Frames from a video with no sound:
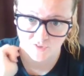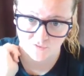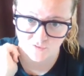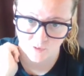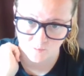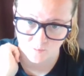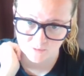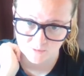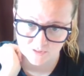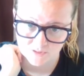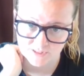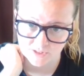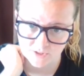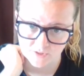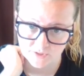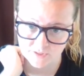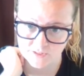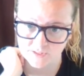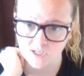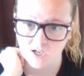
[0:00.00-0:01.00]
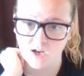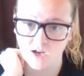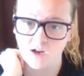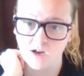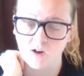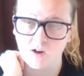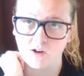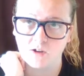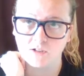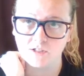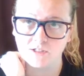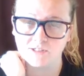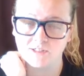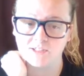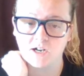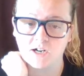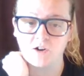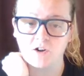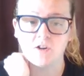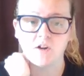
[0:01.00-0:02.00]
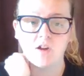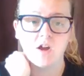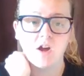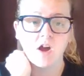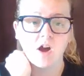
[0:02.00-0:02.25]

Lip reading: from the series? Oh, this is hard.